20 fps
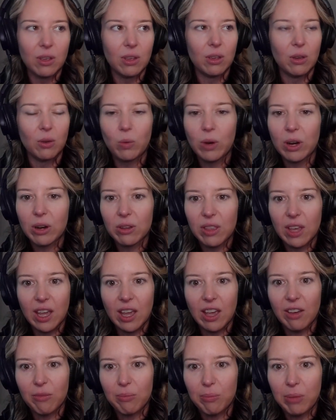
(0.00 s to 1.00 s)
where they
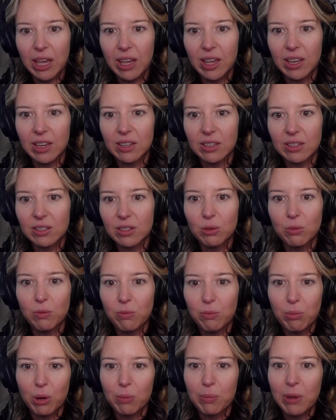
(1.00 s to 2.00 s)
have been to
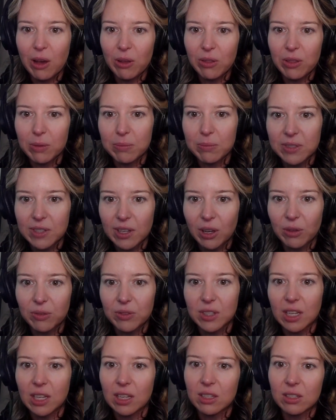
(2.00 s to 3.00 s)
propel themselves
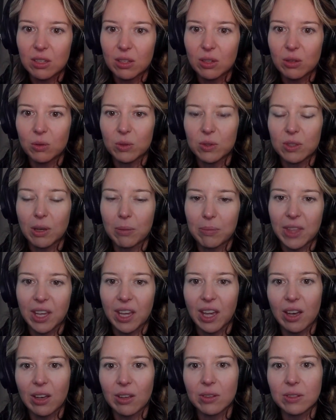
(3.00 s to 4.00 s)
into something
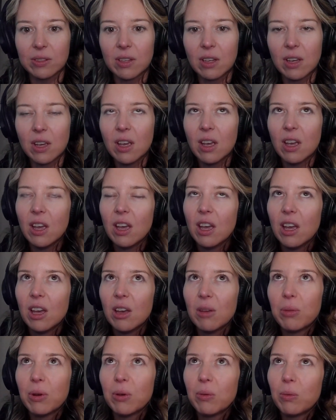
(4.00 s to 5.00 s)
else.
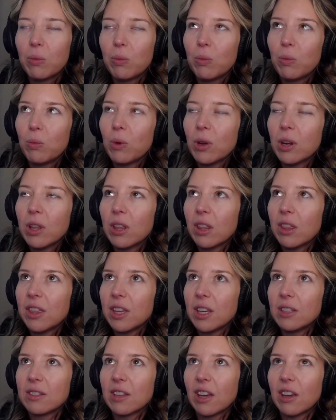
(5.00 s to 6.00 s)
But one of the
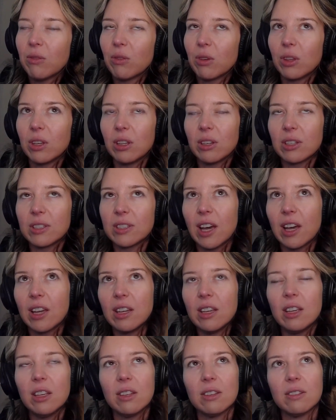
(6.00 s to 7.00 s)
things I've really looked at
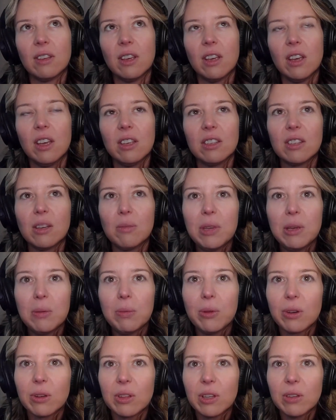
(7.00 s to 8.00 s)
is some
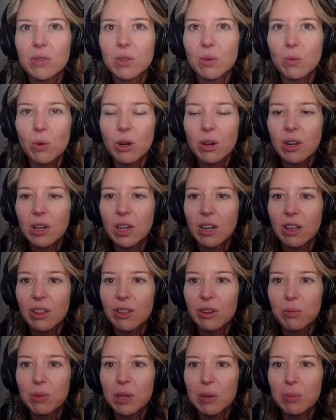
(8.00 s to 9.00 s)
people are live to work and
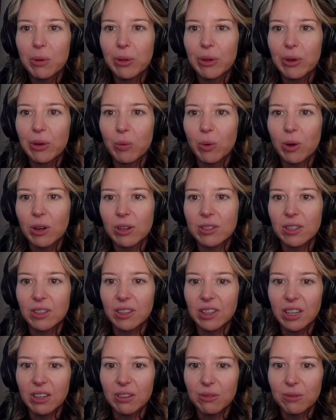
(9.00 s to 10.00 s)
other people are work to
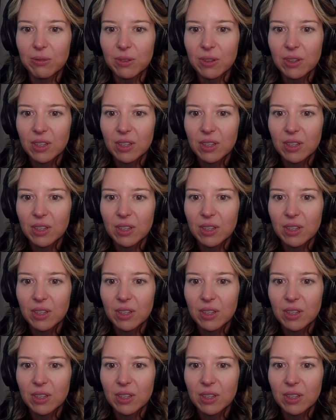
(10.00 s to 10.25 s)
live.